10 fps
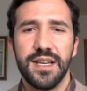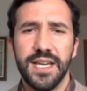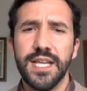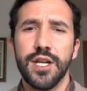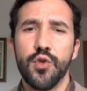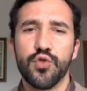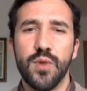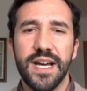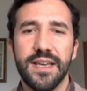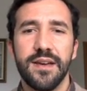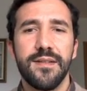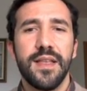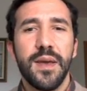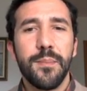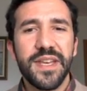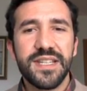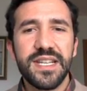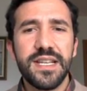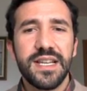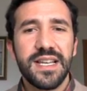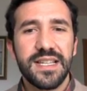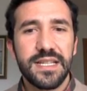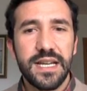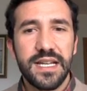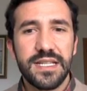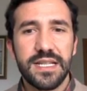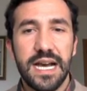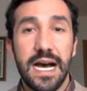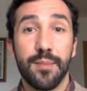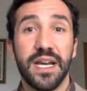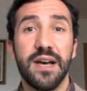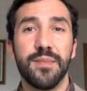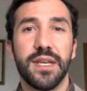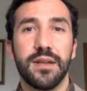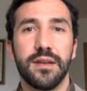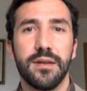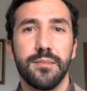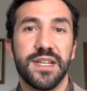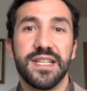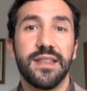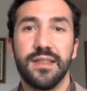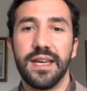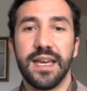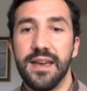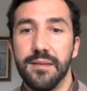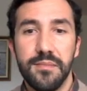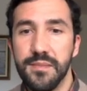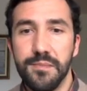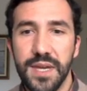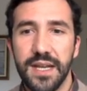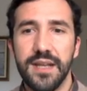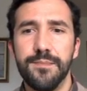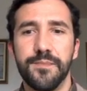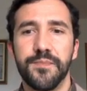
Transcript: He knows why. Messi says, I'm coming. Messi dice que viene.